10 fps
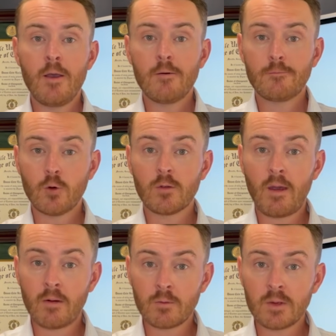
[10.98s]
for
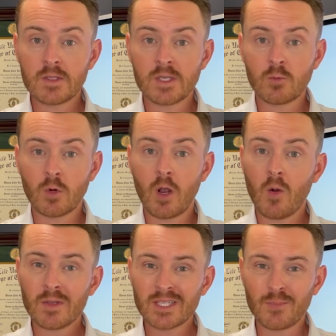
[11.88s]
that reason we're
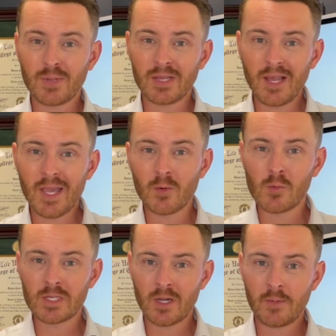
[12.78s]
always at a play when
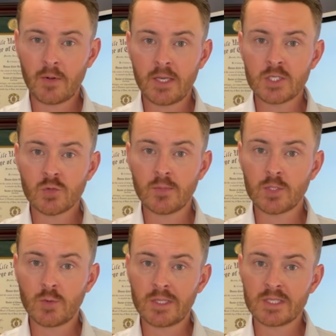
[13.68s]
we talk about injury
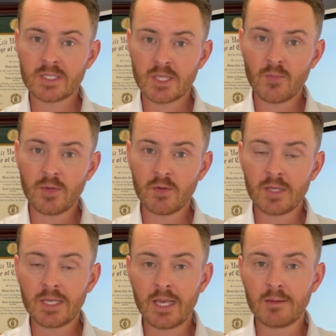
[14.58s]
between
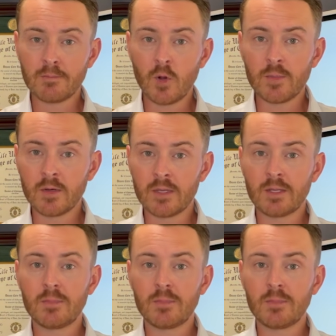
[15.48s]
stability and mobility.